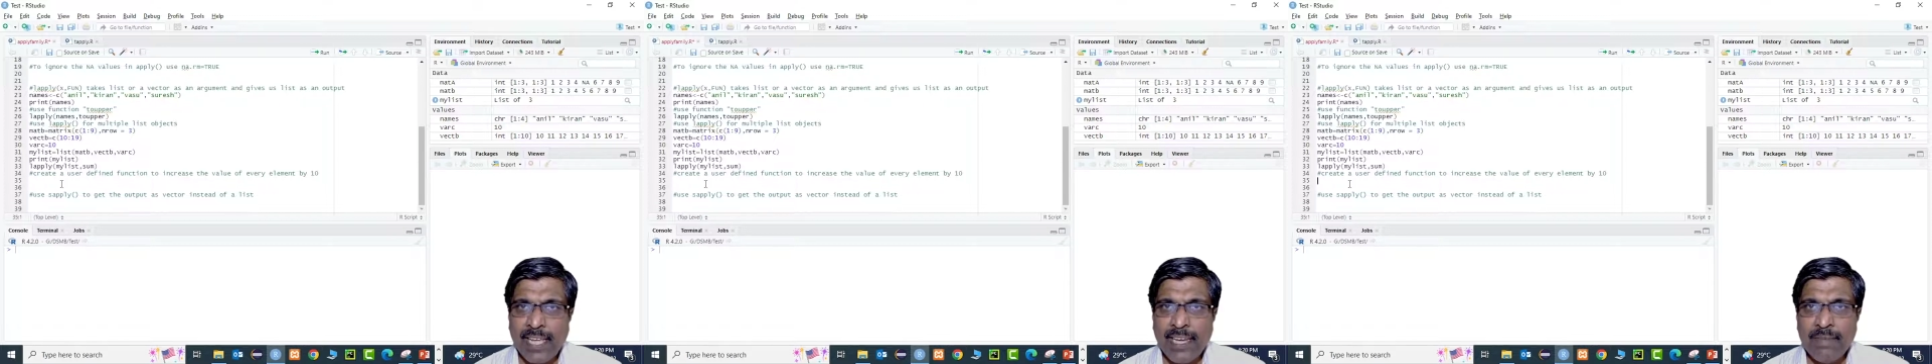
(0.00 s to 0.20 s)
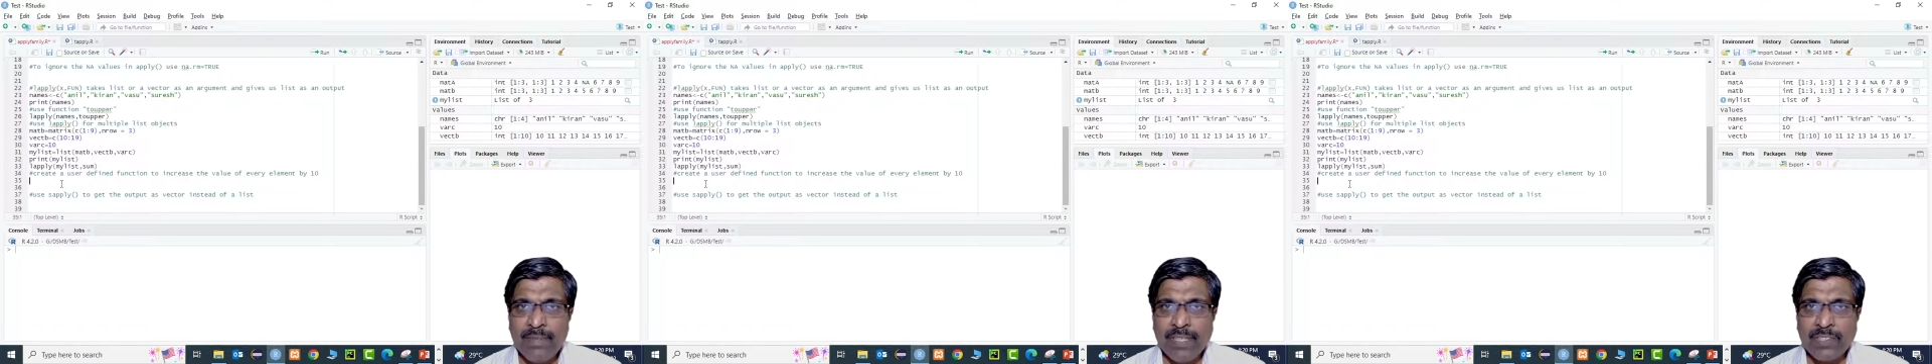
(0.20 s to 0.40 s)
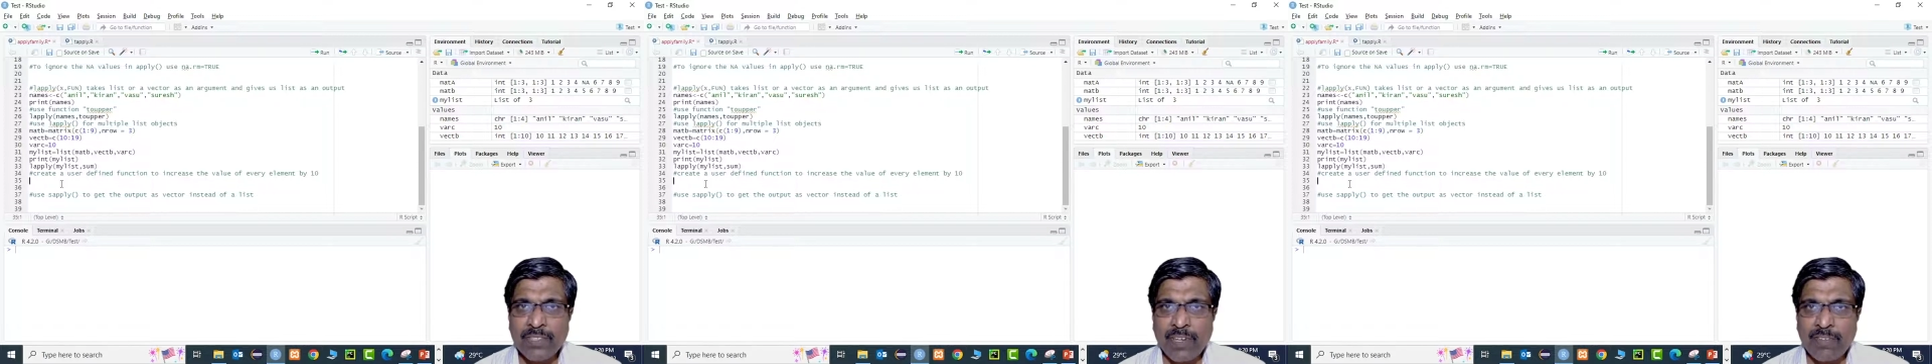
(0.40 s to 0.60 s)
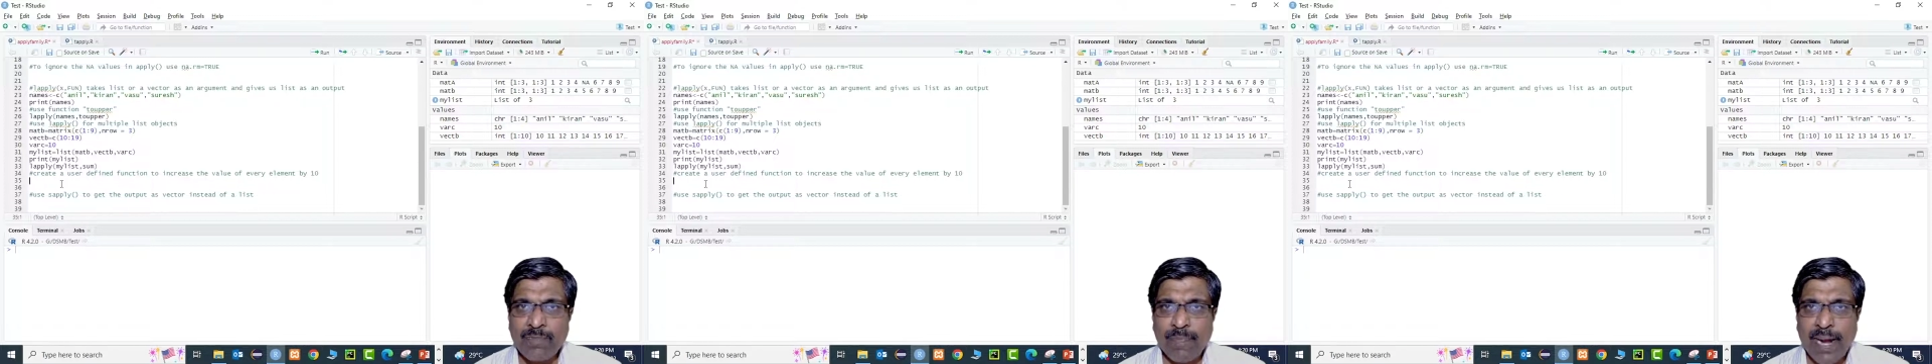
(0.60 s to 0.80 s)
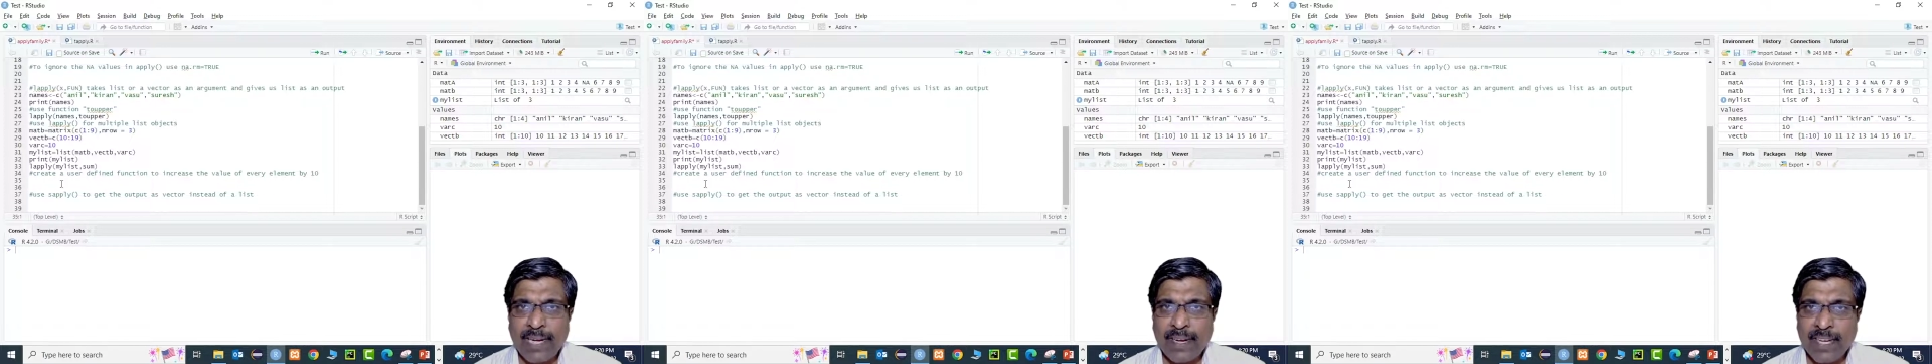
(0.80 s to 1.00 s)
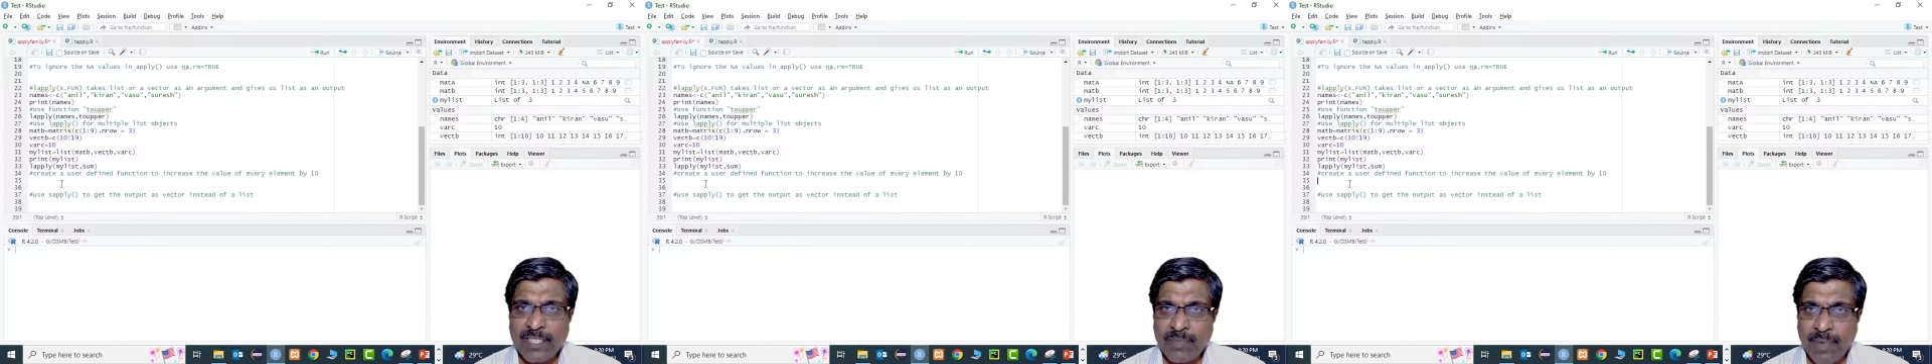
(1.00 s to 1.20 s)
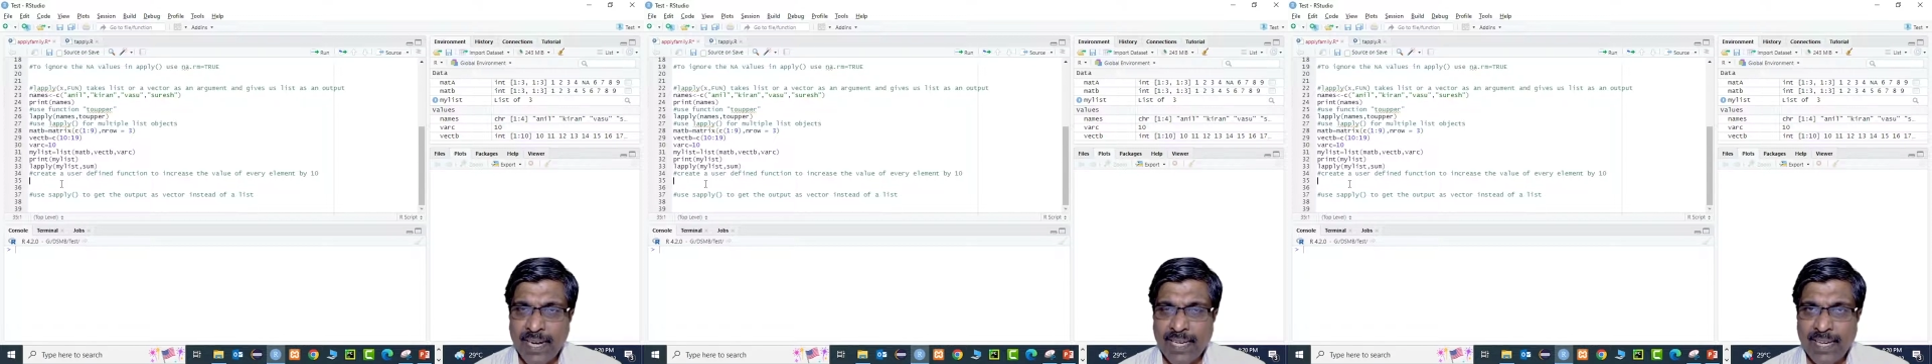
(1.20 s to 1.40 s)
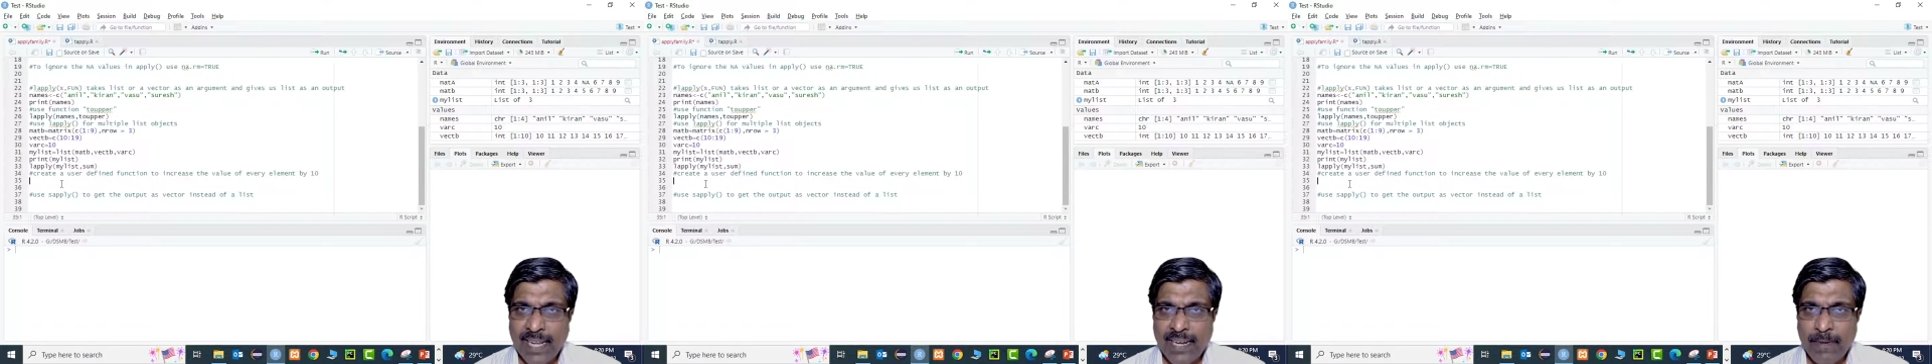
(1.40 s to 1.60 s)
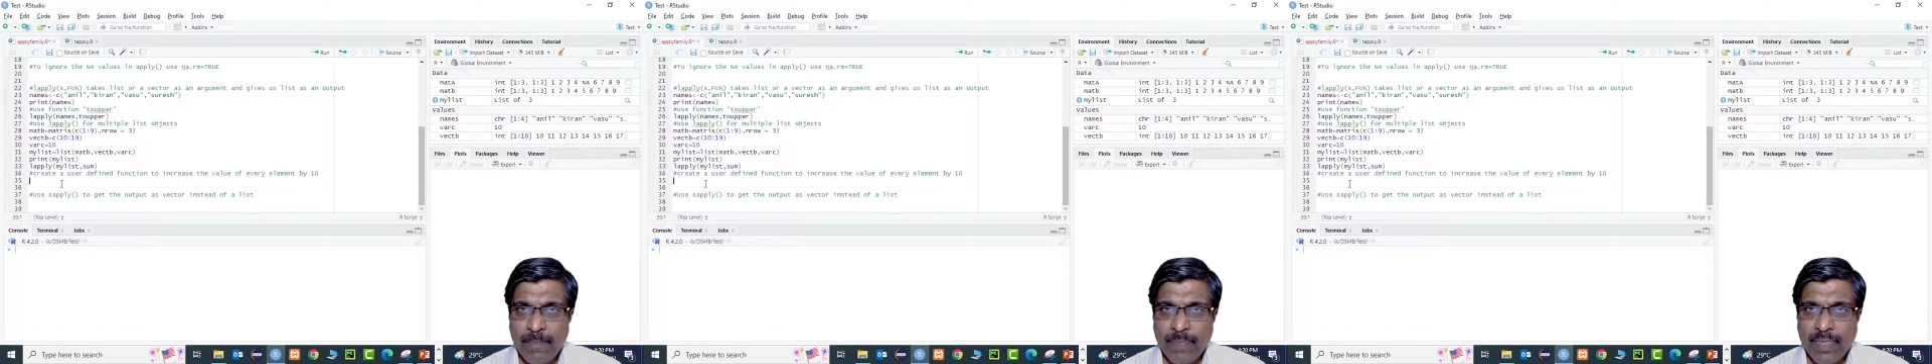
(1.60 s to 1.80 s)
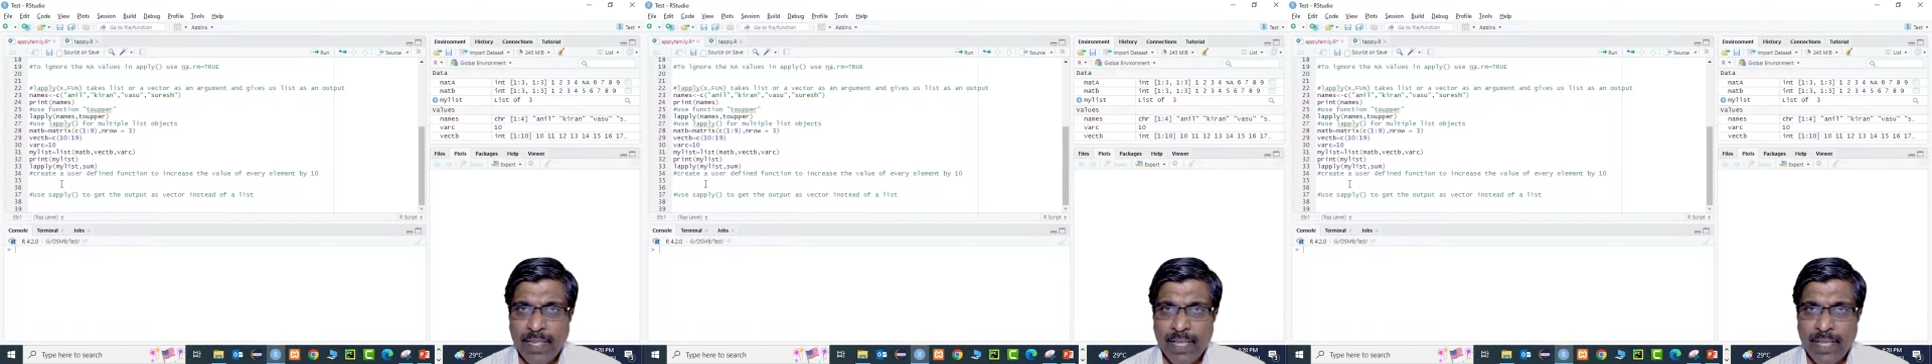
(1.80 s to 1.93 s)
elements of matrix by 10.